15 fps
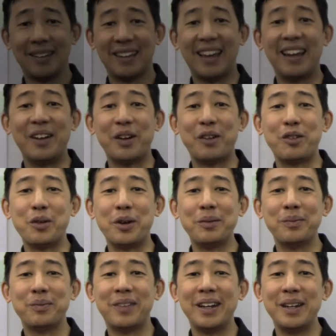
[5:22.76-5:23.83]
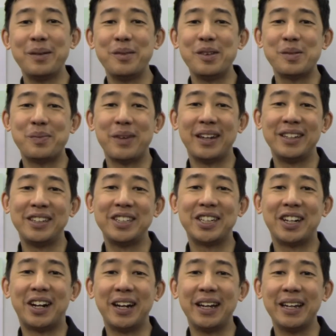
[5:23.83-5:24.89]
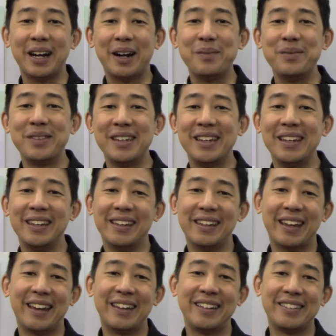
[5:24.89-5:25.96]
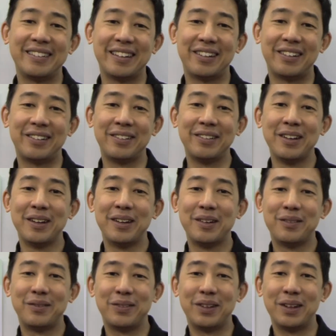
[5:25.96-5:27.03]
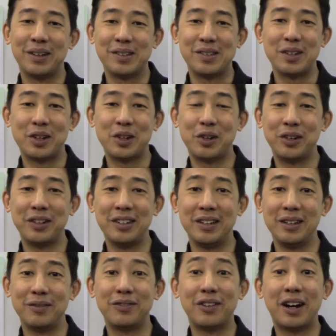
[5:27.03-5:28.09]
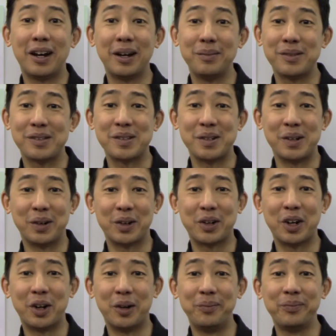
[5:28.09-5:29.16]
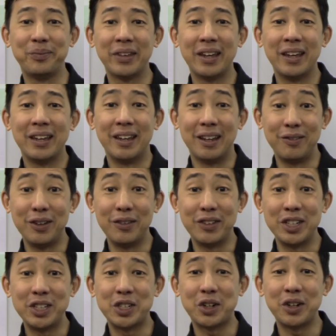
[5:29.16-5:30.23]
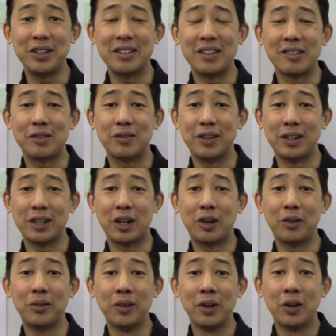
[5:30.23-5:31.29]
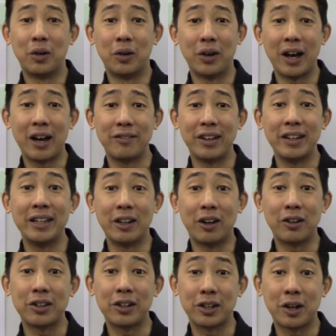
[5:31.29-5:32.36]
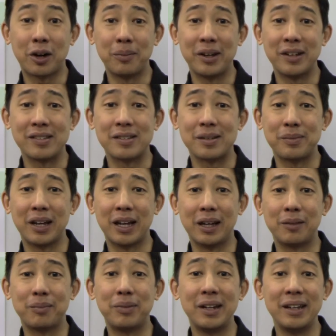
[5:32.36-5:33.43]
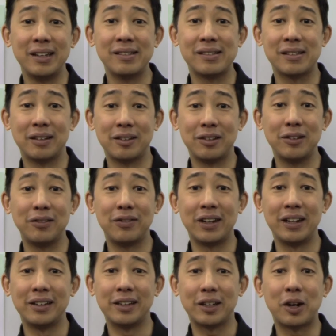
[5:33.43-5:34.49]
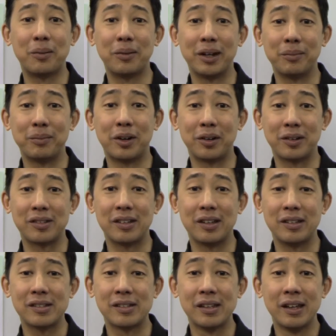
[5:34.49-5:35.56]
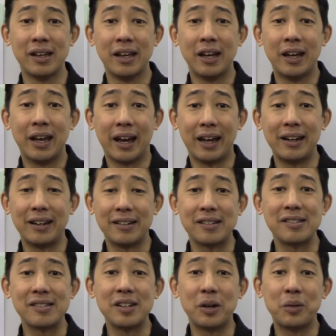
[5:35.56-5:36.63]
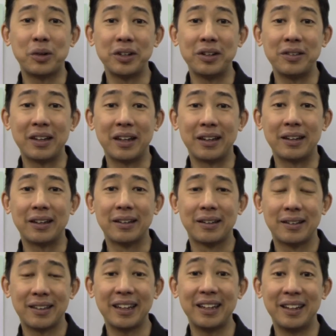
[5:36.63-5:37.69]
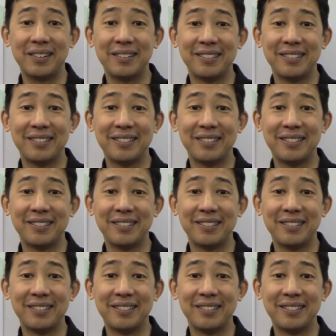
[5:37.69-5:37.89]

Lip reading: Hello everyone, my name is Ben Chai. I'm the editor for securityvibes.com. If you've enjoyed this video or have any other comments to make, please do fill in the comment boxes and let us know what you think. Thank you.